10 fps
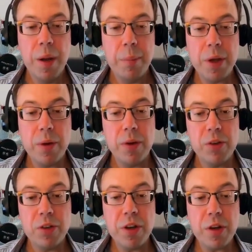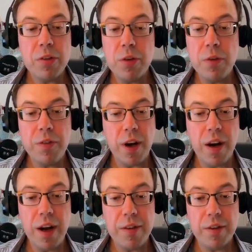But you shouldn't go too
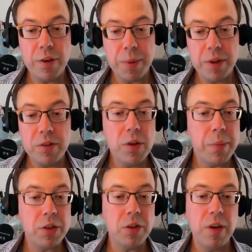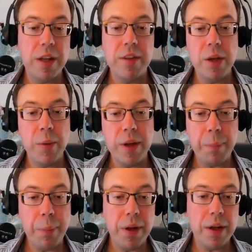far either. If you build too much grid, then you end
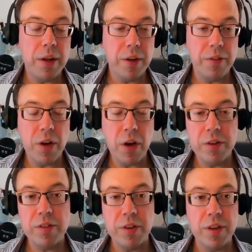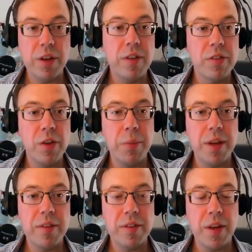up putting a lot of costs on the
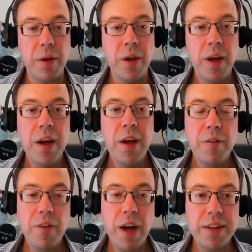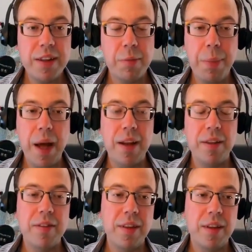consumer. So finding this
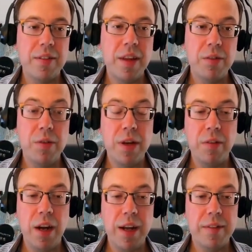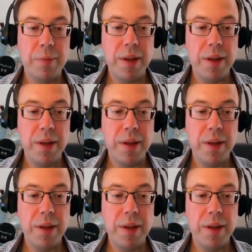balance is really right.